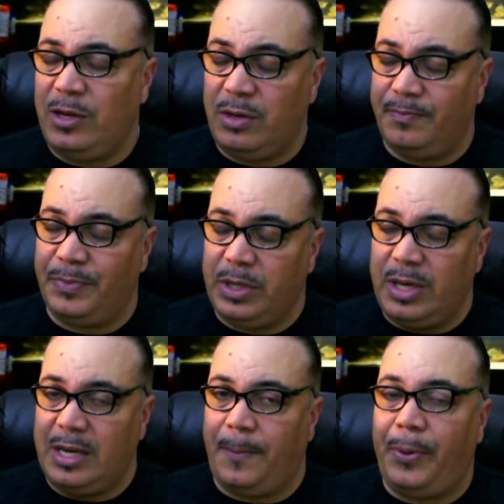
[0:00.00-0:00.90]
You, you
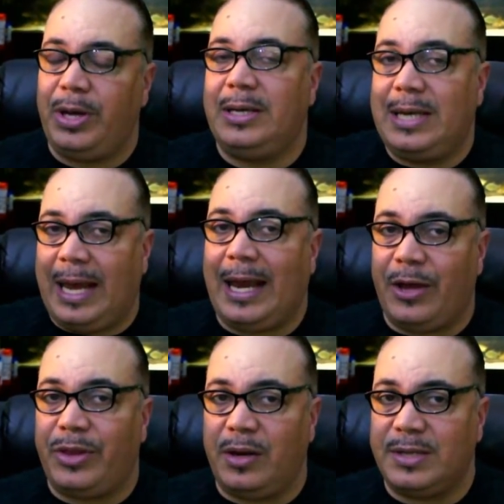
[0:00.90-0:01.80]
need to put a date
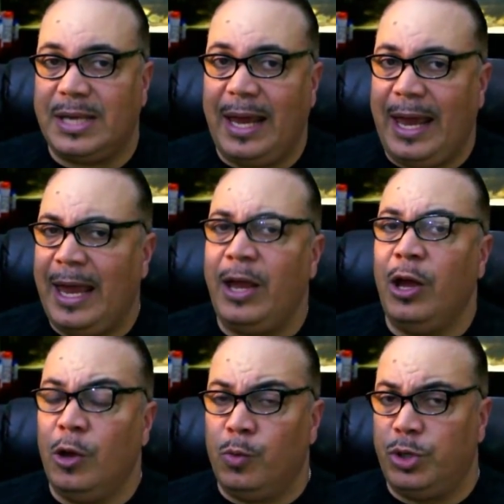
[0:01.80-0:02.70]
out there and say, hey,
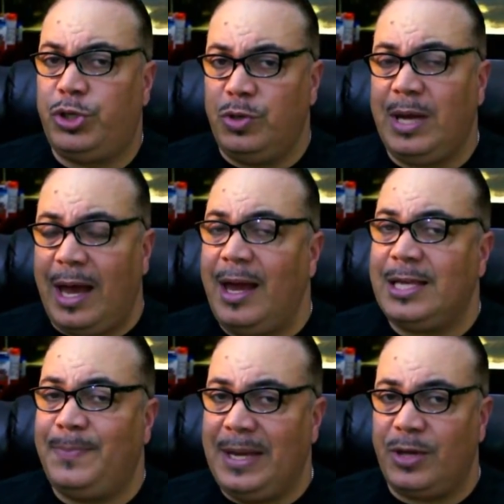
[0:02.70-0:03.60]
would you
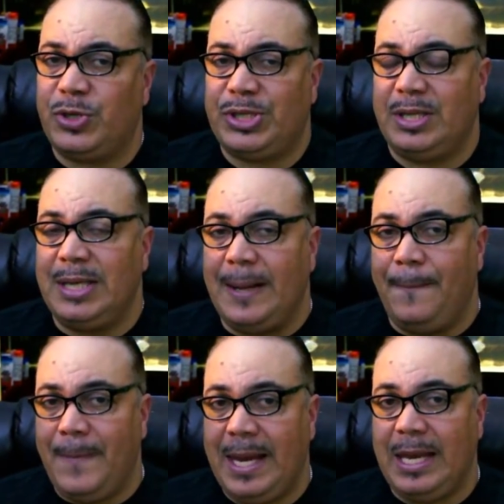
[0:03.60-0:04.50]
guys be interested in
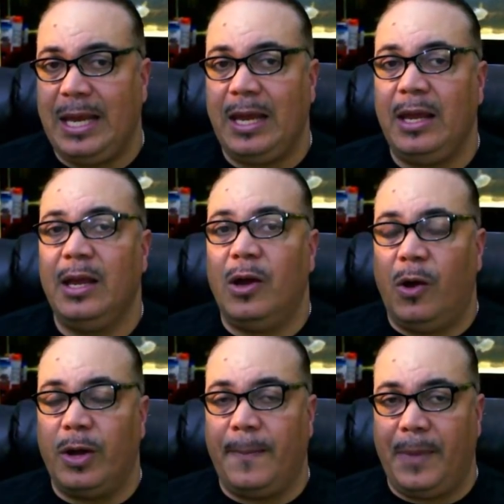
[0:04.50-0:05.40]
meeting
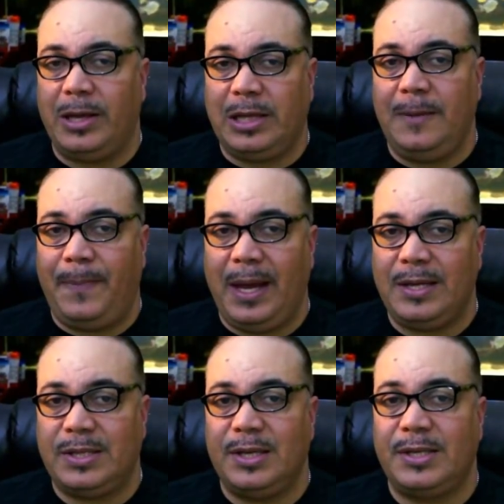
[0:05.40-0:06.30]
on a monthly
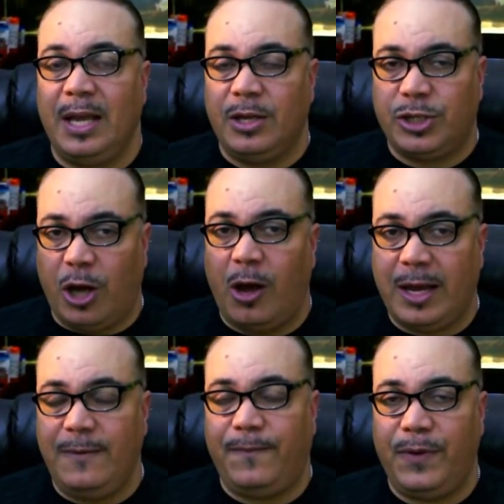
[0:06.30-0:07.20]
basis,
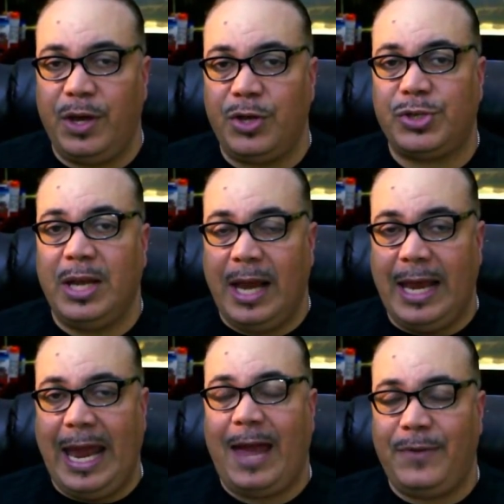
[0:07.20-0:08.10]
talking yes!
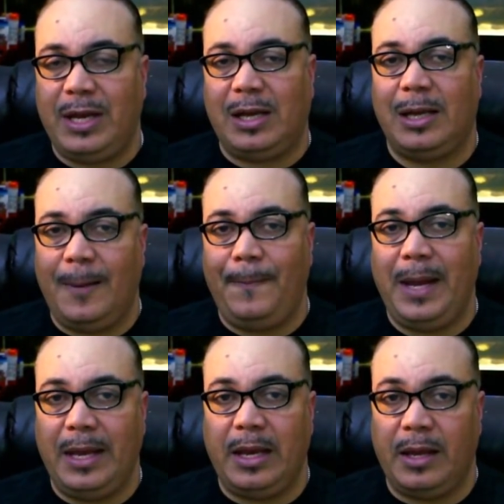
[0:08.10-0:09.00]
fish, and having a club
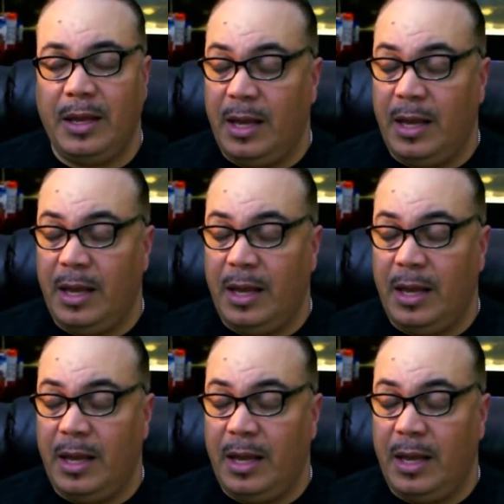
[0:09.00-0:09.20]
meeting?